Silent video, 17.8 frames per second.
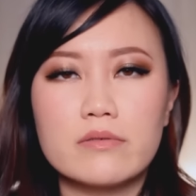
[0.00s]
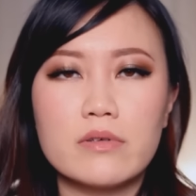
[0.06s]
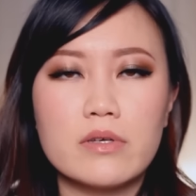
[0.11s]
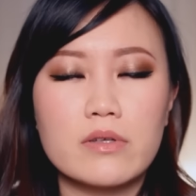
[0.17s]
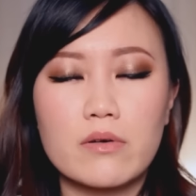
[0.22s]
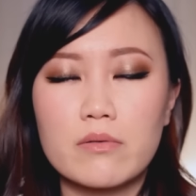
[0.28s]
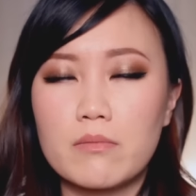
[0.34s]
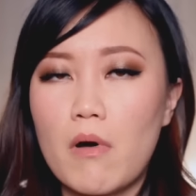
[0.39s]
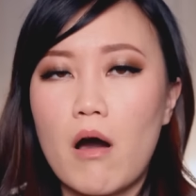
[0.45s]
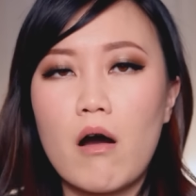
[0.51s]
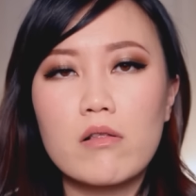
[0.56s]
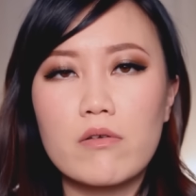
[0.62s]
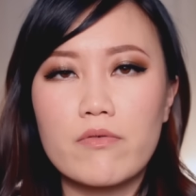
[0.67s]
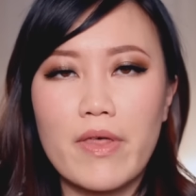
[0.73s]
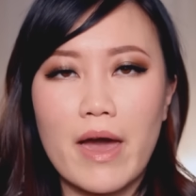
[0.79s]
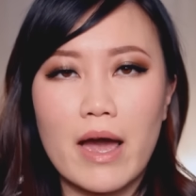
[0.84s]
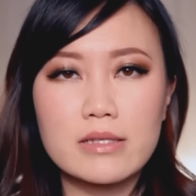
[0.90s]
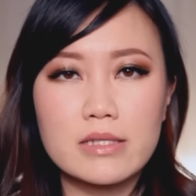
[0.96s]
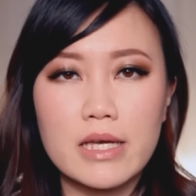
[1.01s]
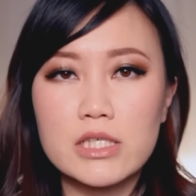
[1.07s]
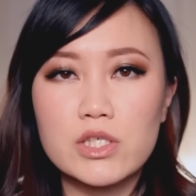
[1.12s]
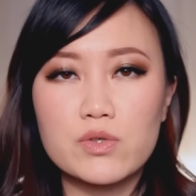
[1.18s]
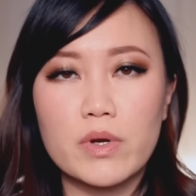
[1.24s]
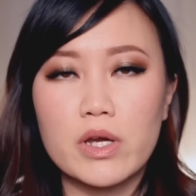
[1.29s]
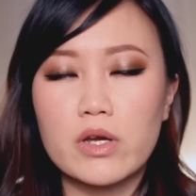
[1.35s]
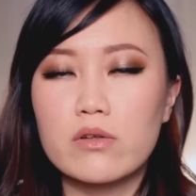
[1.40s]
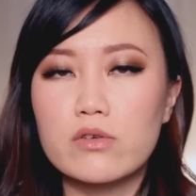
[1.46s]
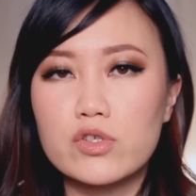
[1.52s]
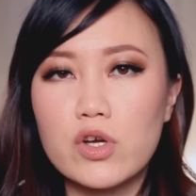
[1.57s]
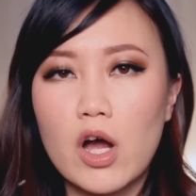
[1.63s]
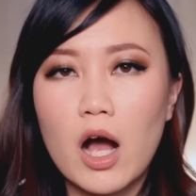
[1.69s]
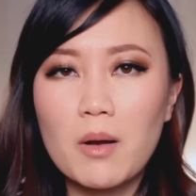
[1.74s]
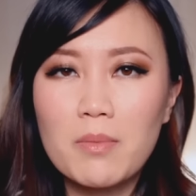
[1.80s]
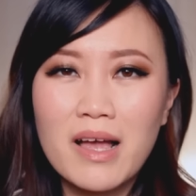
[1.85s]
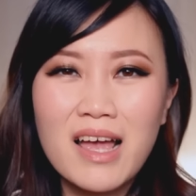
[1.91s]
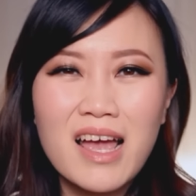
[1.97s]
you know all of that as a regular
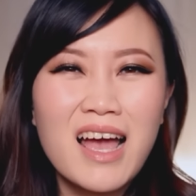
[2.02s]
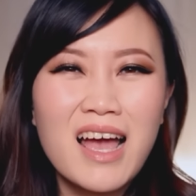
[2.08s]
job,